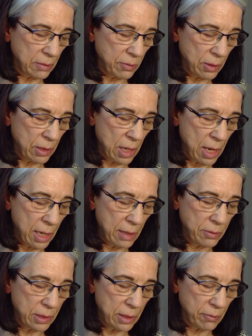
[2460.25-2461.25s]
of our
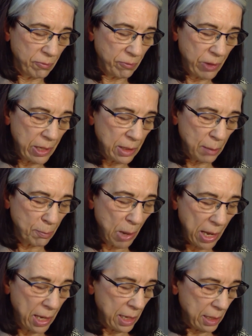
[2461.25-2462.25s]
lives and feeling
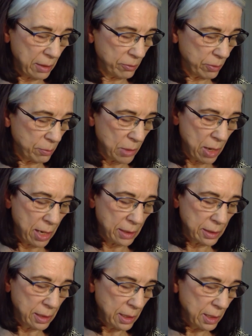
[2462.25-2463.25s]
pain from not
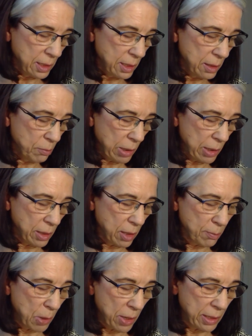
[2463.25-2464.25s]
bringing our
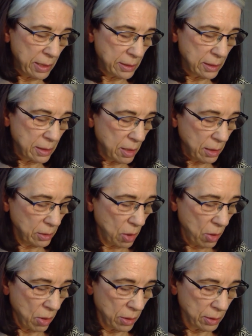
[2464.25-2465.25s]
bodies
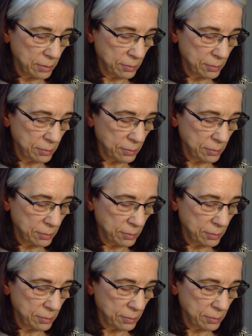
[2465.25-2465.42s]
along.